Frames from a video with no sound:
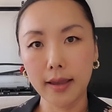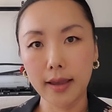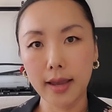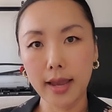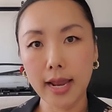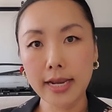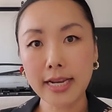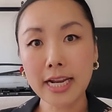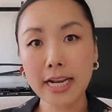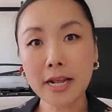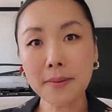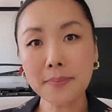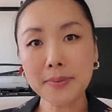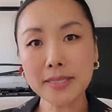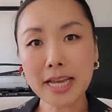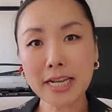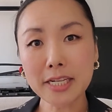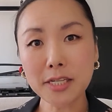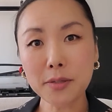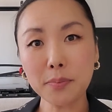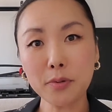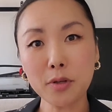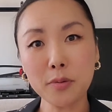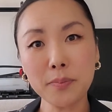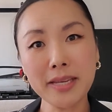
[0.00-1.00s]
And an upside
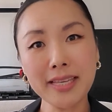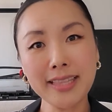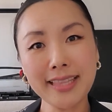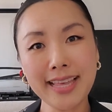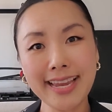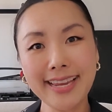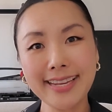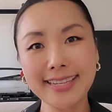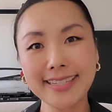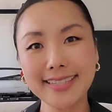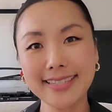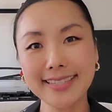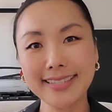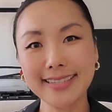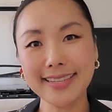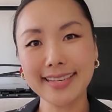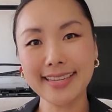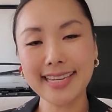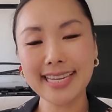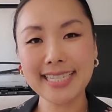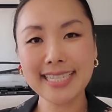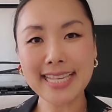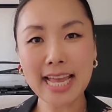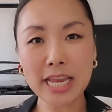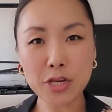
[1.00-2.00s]
to blooming late
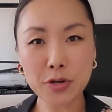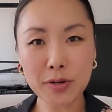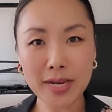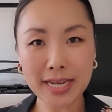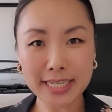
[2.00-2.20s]
is that you